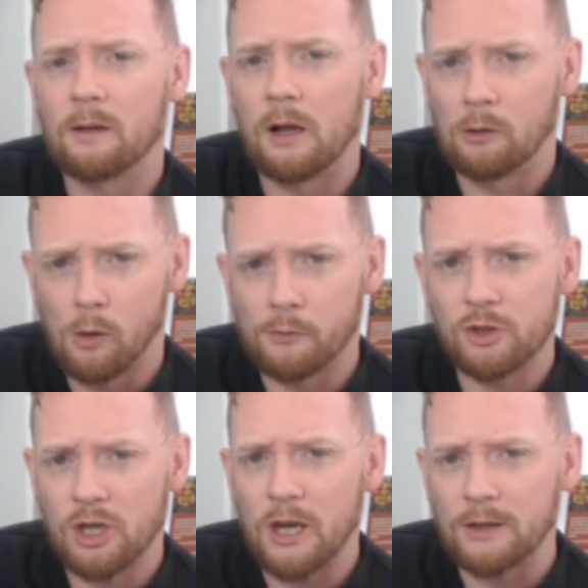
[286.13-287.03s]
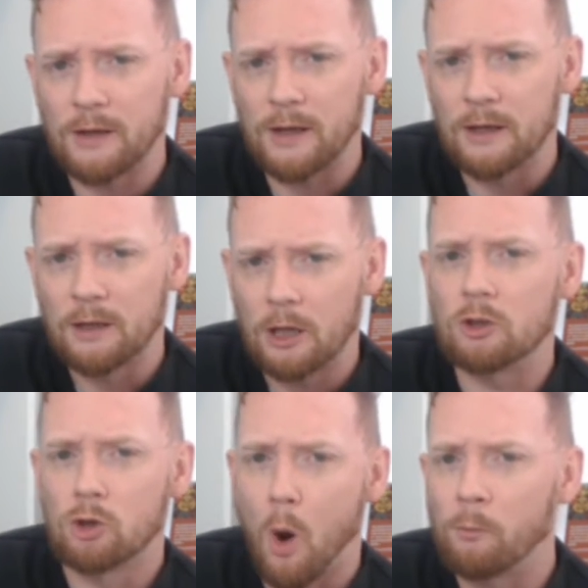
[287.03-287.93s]
a lot of chicanery and
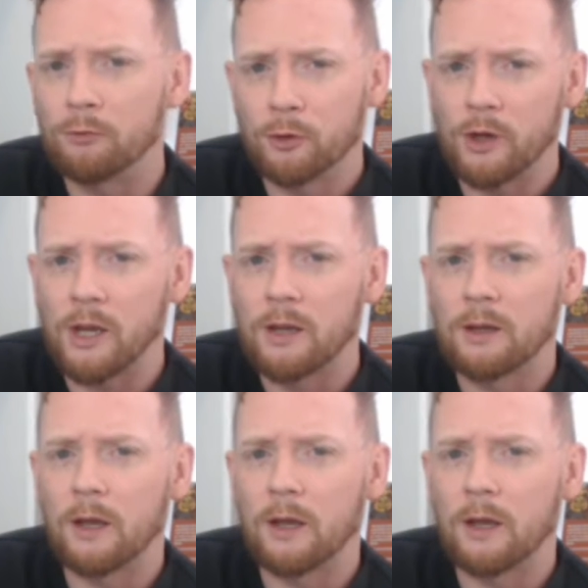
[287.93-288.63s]
tomfoolery